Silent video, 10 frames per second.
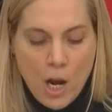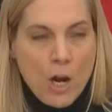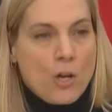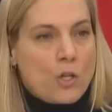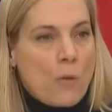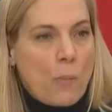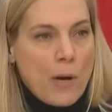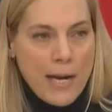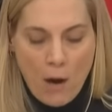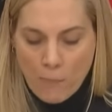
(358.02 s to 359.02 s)

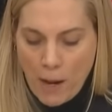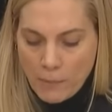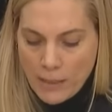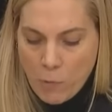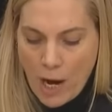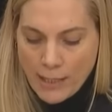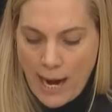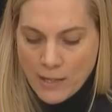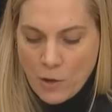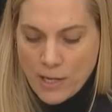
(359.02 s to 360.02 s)
Supporting our public
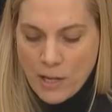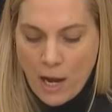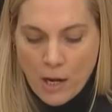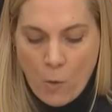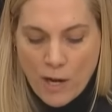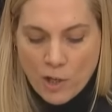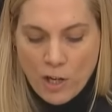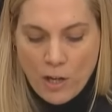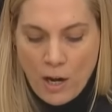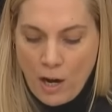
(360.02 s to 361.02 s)
broadcaster is not a
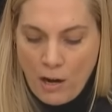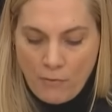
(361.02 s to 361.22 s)
question of